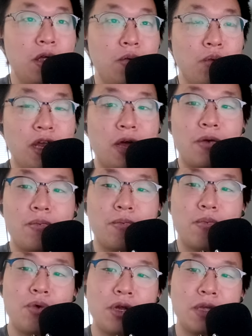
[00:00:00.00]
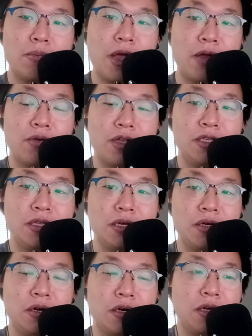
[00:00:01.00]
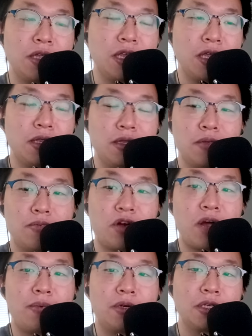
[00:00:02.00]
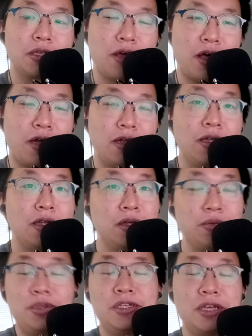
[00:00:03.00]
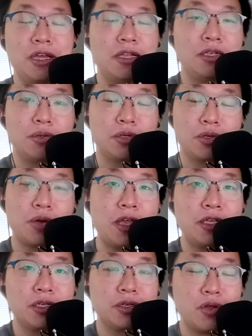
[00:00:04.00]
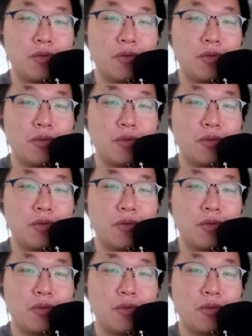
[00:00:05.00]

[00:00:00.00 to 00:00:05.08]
without a working micro SD card in the proper slot, which again is strange to